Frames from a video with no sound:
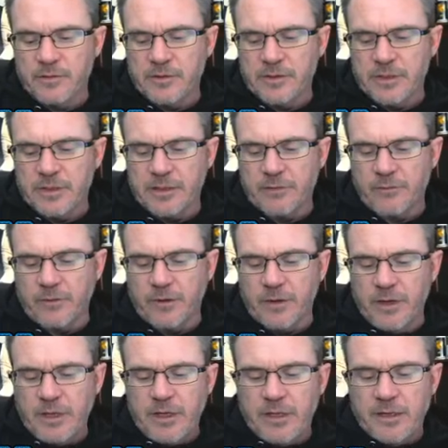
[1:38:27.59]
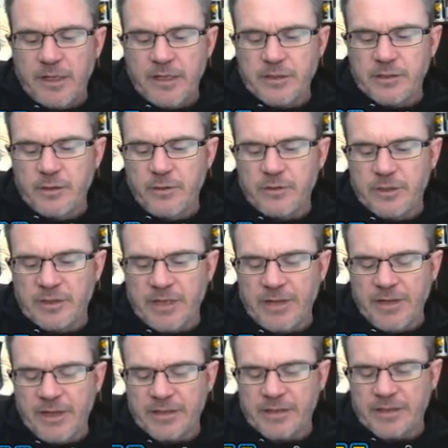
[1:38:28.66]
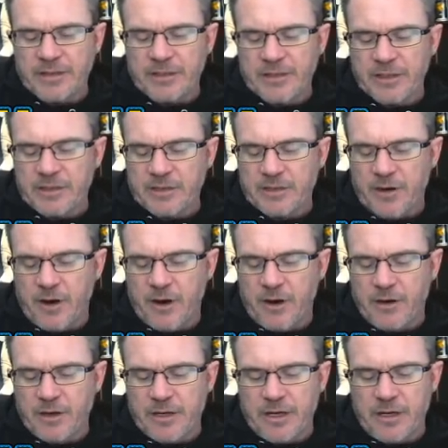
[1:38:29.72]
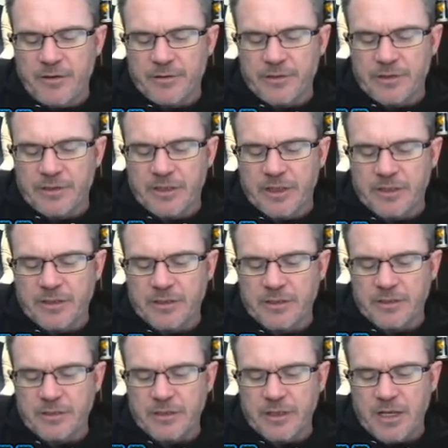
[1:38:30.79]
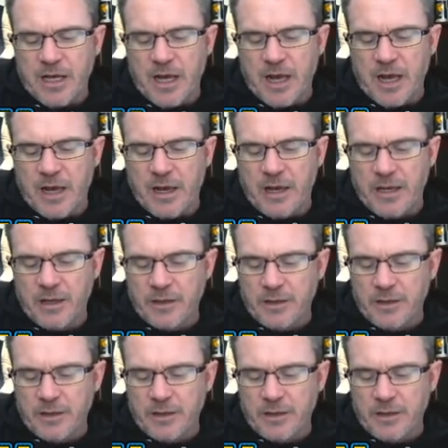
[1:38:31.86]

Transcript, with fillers: 63. That is Nooch's. I think it's a 6-star Gear 6 Kai.